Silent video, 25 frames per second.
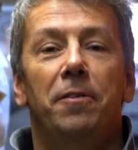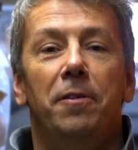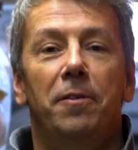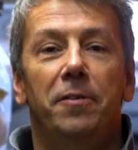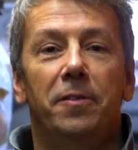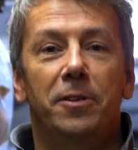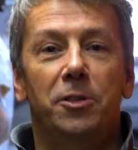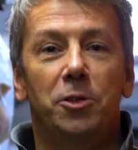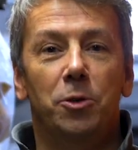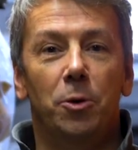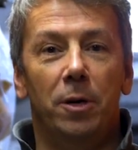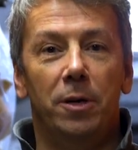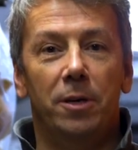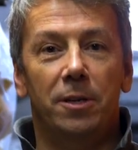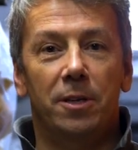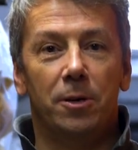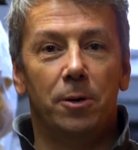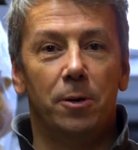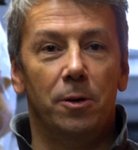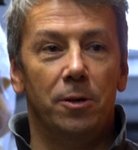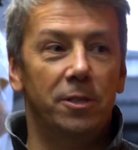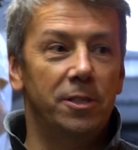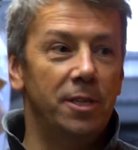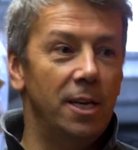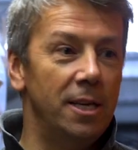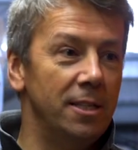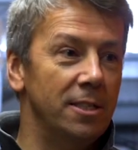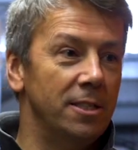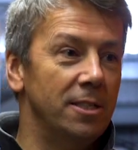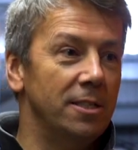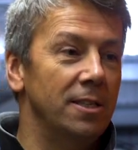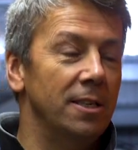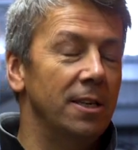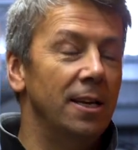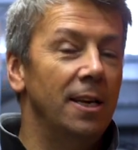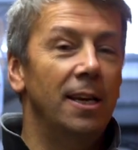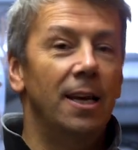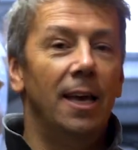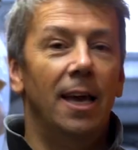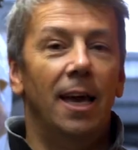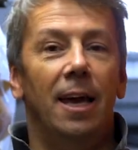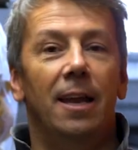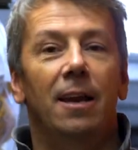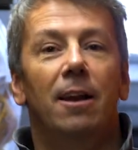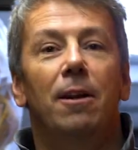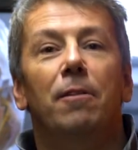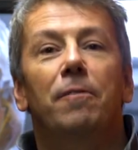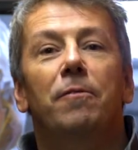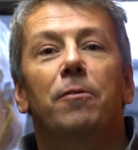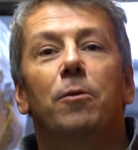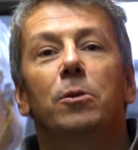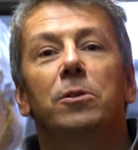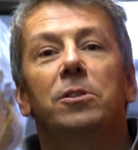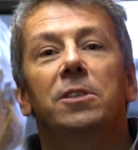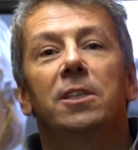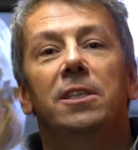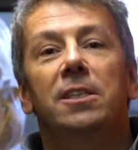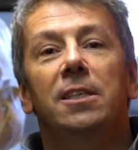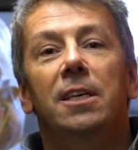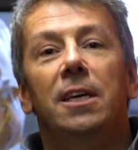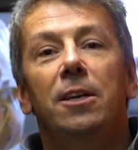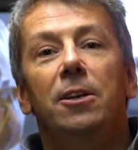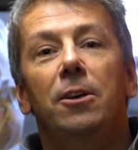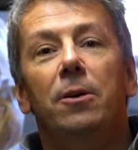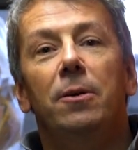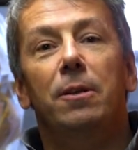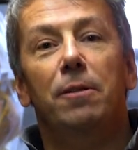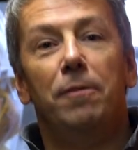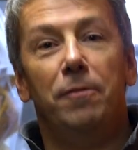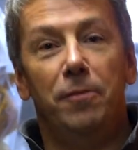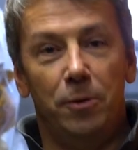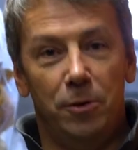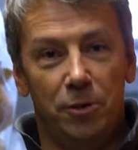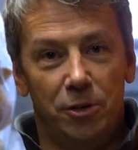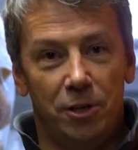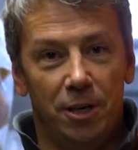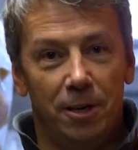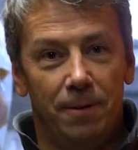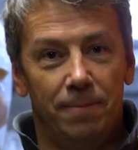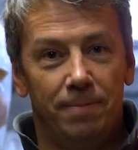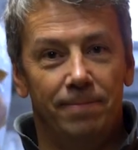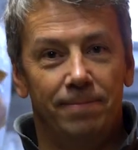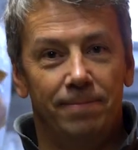you've enjoyed the contents, and I look forward to seeing you in the future.